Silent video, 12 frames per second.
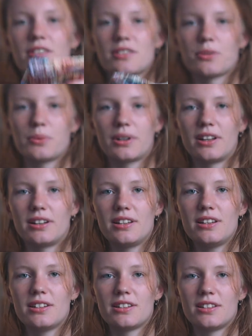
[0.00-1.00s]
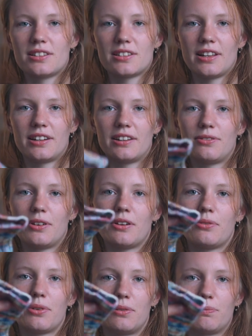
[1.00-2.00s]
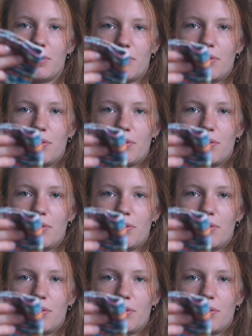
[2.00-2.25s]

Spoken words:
So what I did is that from the